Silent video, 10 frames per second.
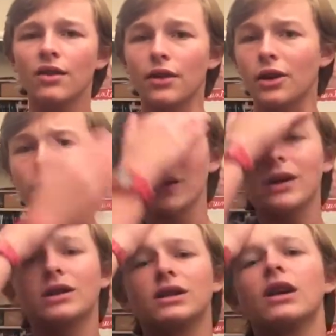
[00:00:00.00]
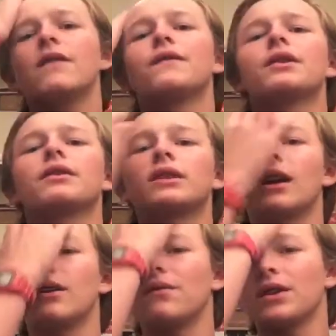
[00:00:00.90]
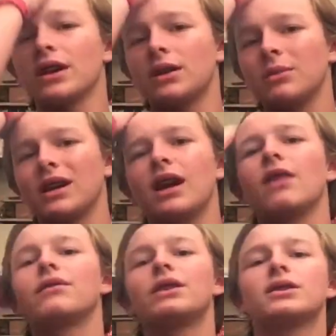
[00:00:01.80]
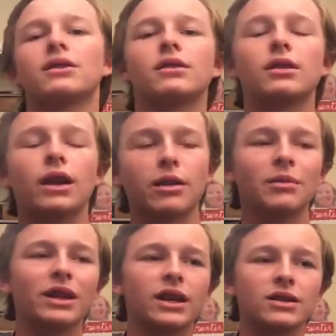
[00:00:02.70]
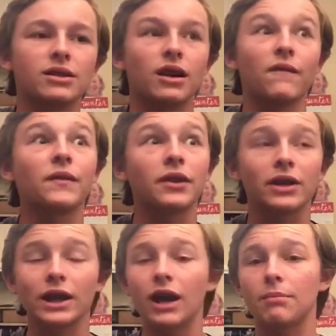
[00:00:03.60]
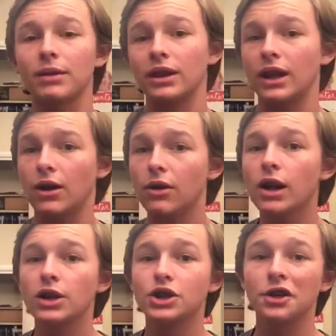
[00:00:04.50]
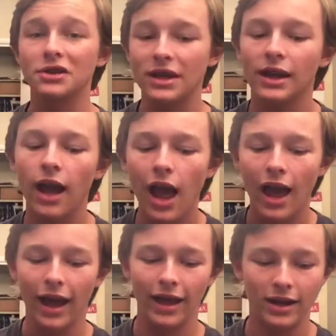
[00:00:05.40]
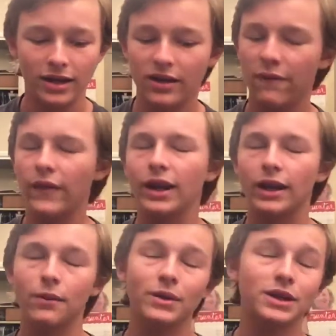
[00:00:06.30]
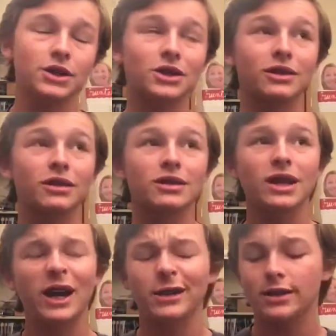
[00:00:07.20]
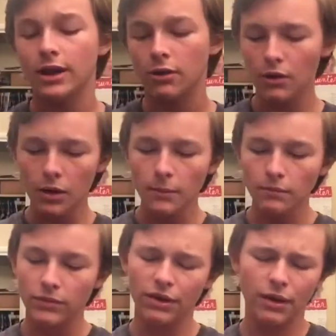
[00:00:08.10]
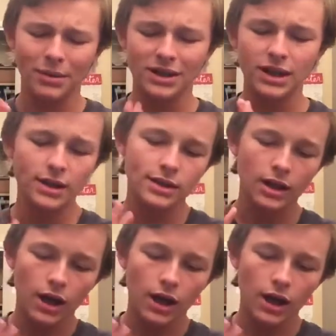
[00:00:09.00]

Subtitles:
their careers figuring out if they're going to be a Calvinist or an Arminianist. They're not figuring it out, but, you know, choosing and defending and researching their side. So that makes sense.